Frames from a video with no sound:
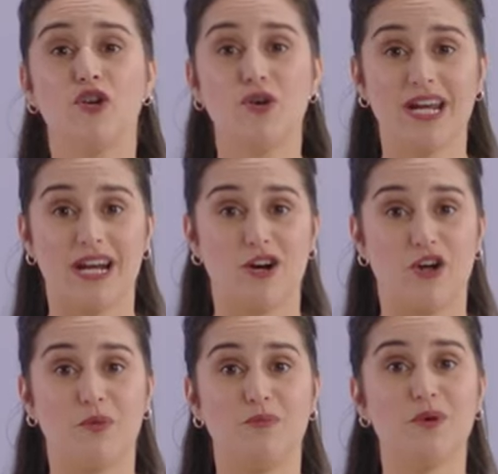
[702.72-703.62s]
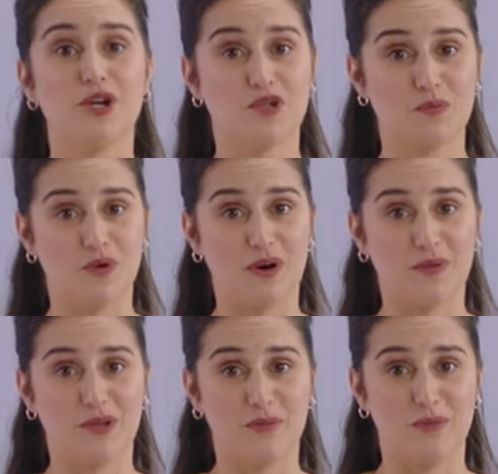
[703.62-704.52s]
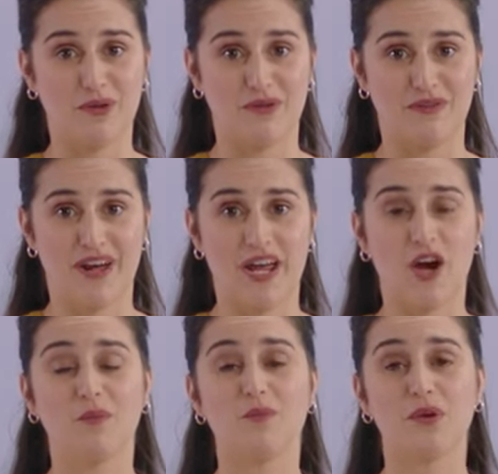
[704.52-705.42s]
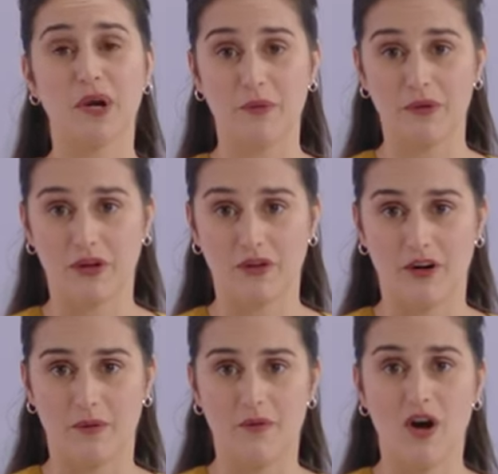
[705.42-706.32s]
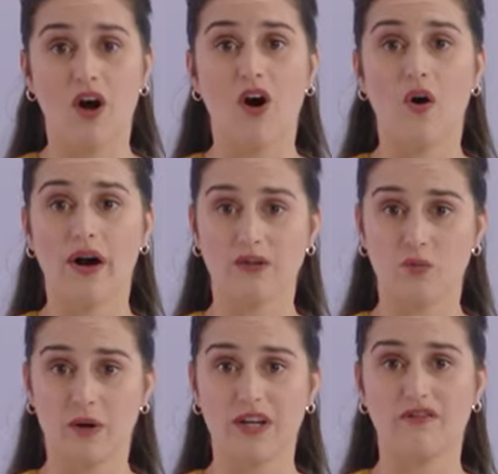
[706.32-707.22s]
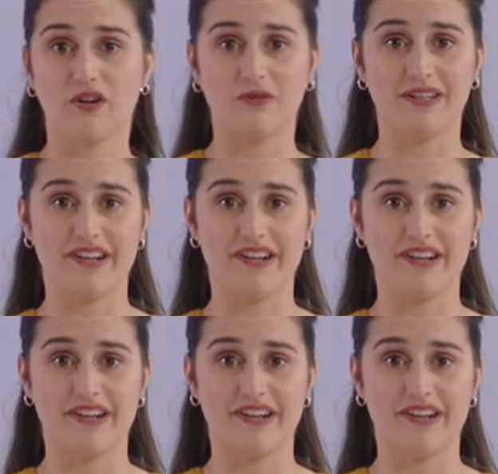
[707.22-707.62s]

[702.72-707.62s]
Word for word: You can learn much more about the butterfly on bugaboo dot com or at one of our